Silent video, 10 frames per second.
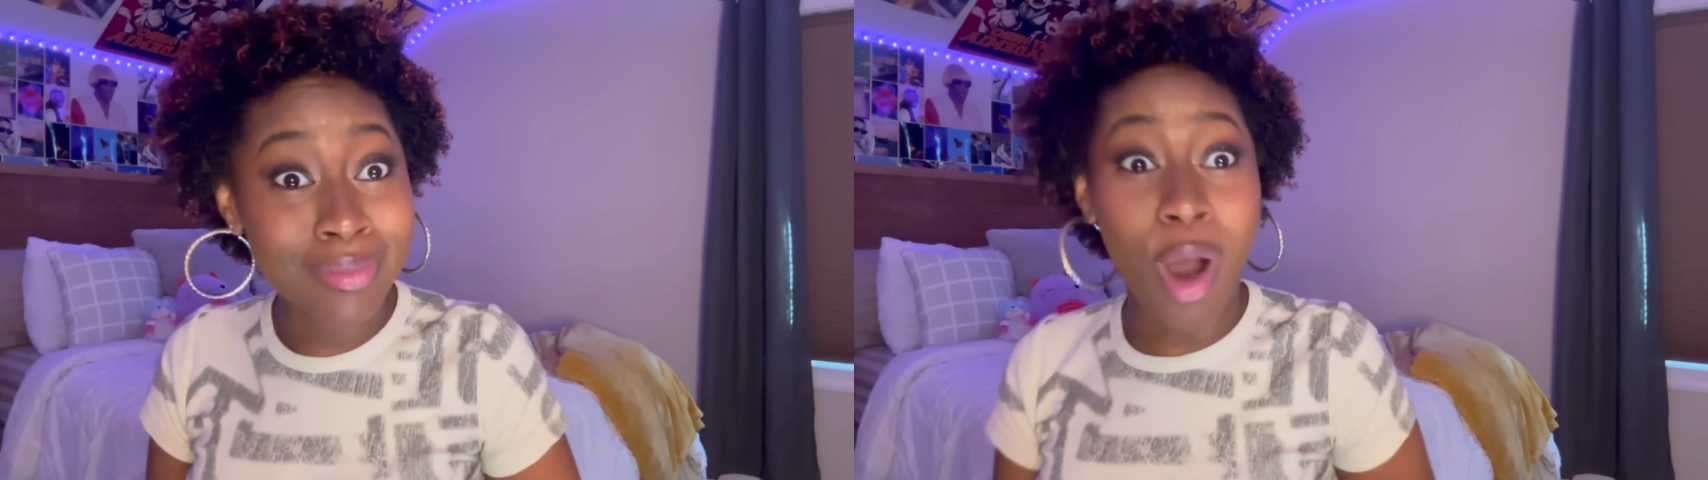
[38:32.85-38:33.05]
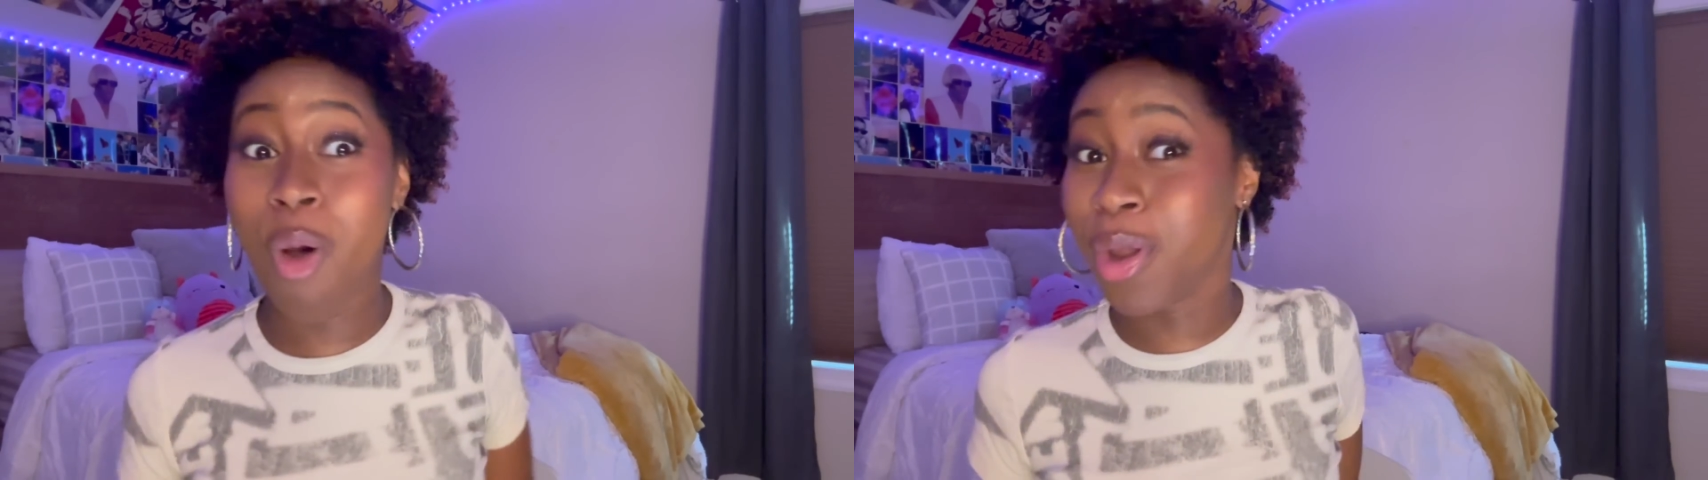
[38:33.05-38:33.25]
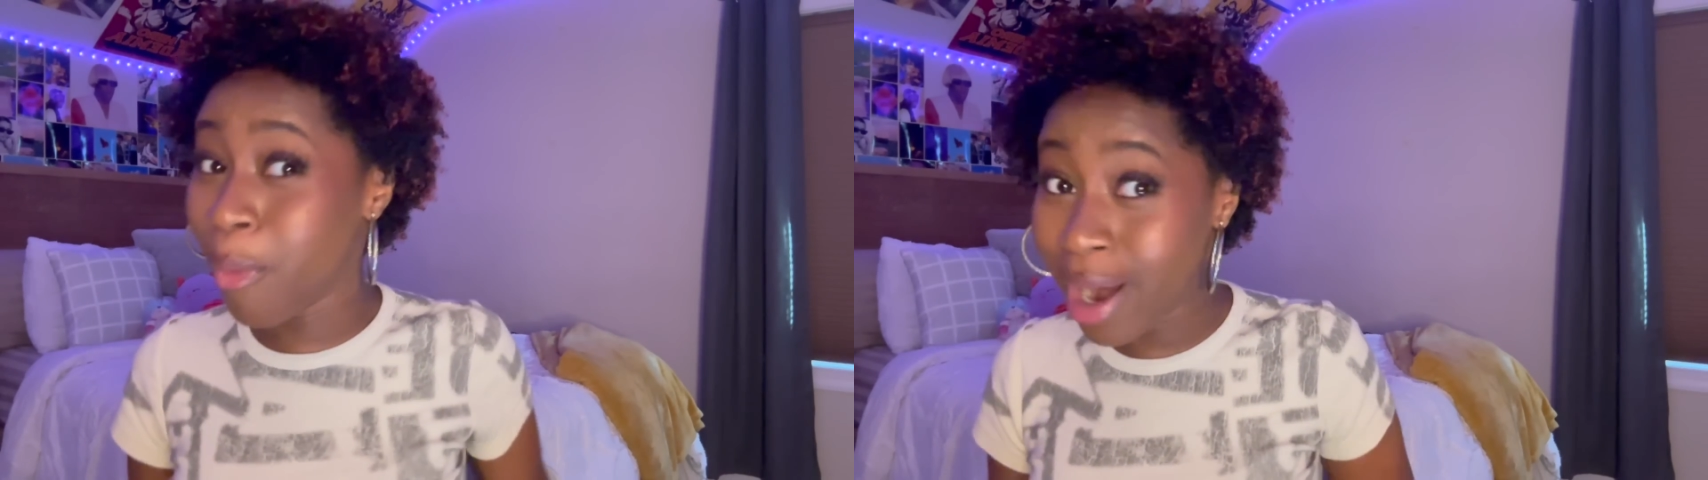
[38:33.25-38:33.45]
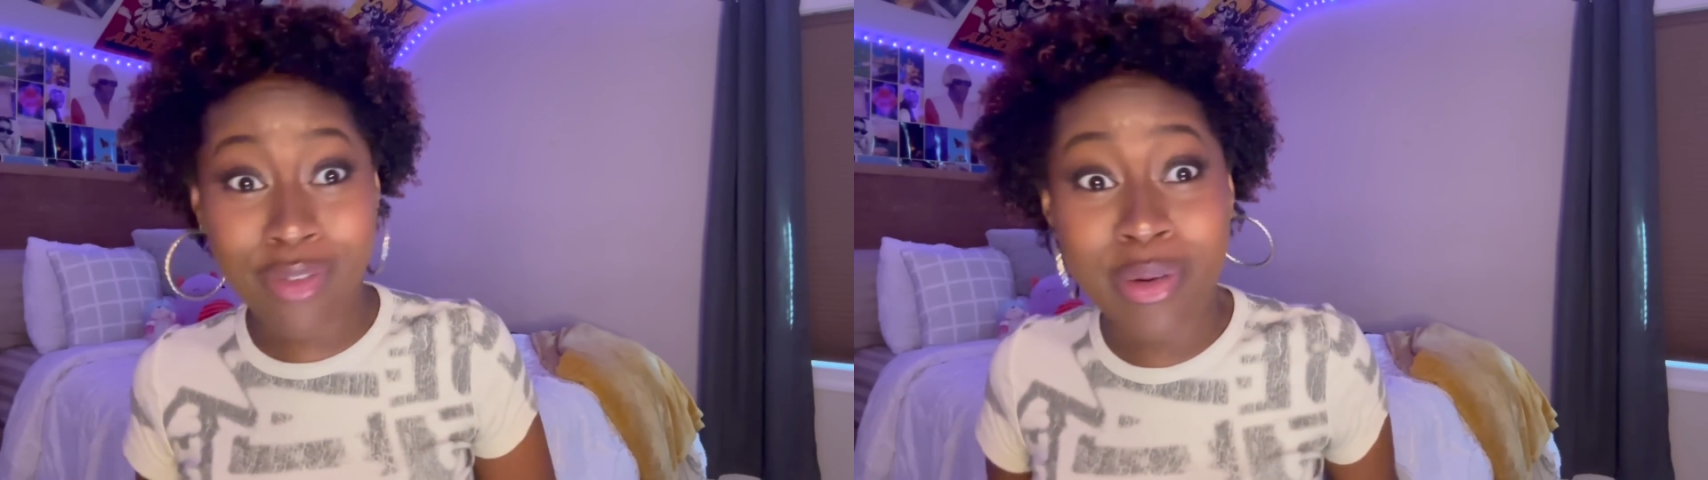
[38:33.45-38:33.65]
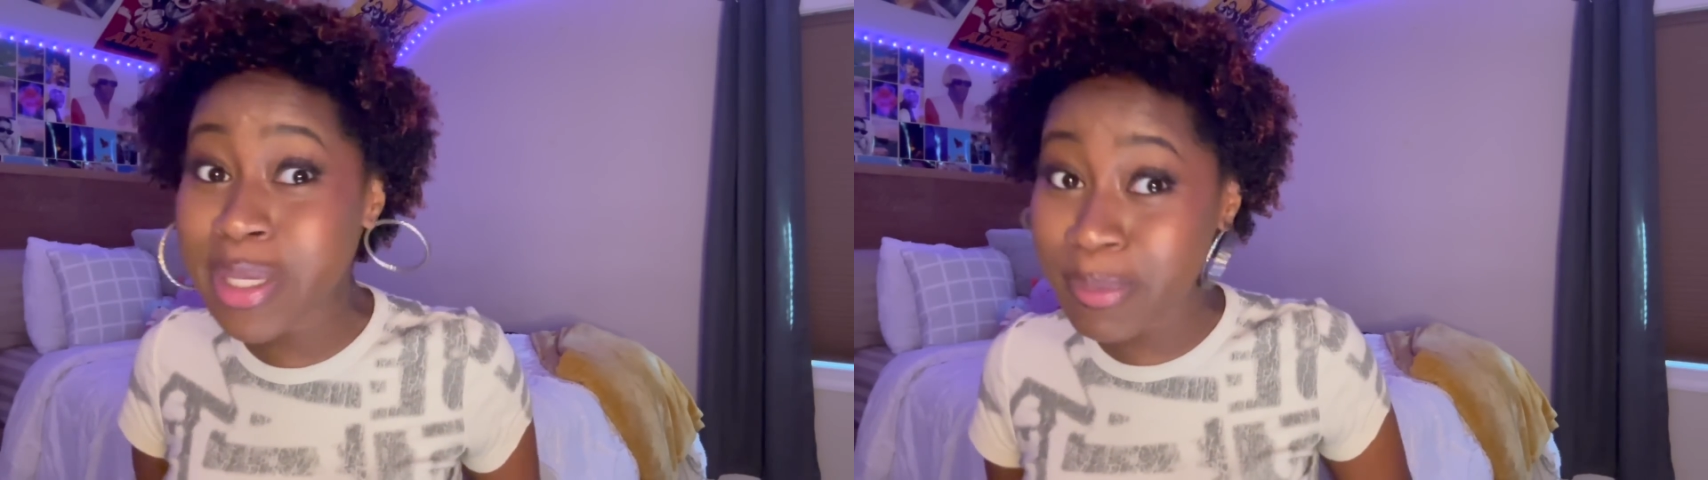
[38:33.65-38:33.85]
Only one of
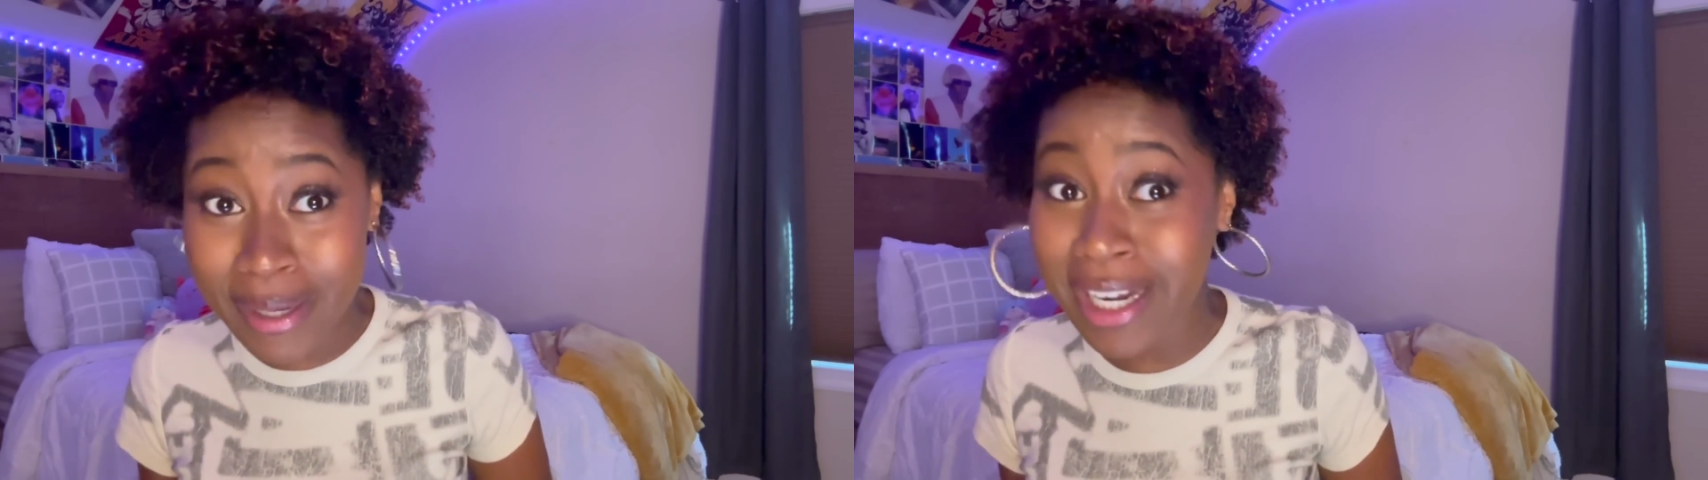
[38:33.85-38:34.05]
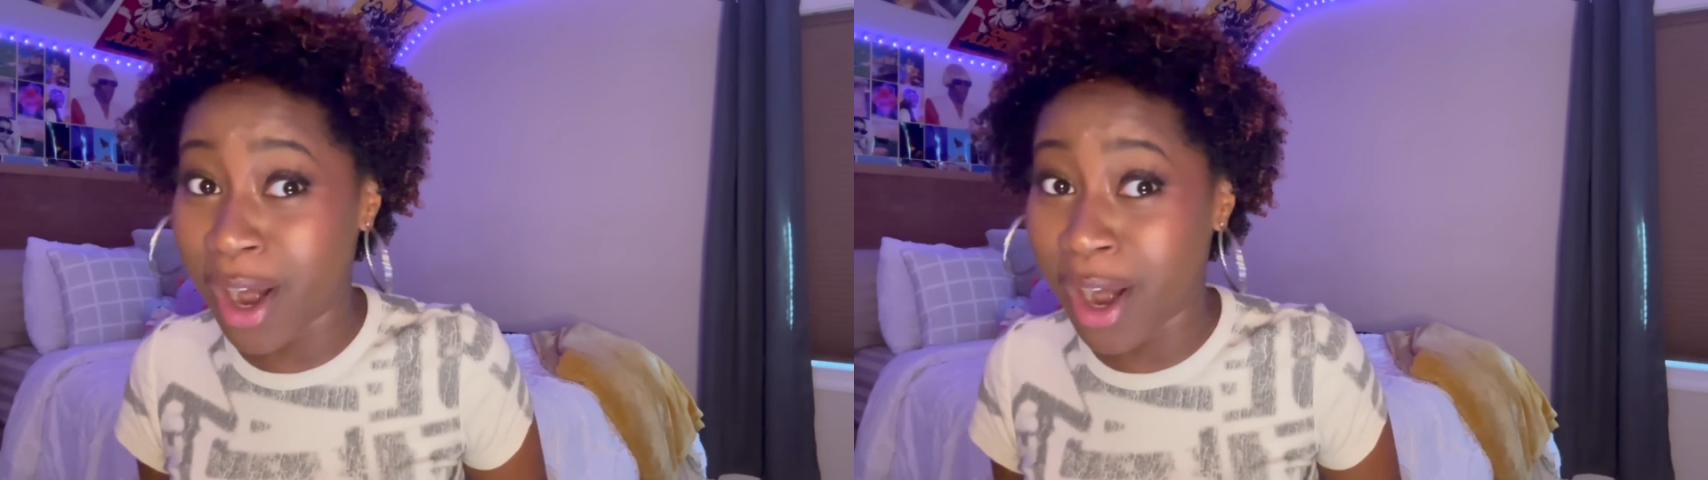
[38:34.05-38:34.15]
them is bleeding,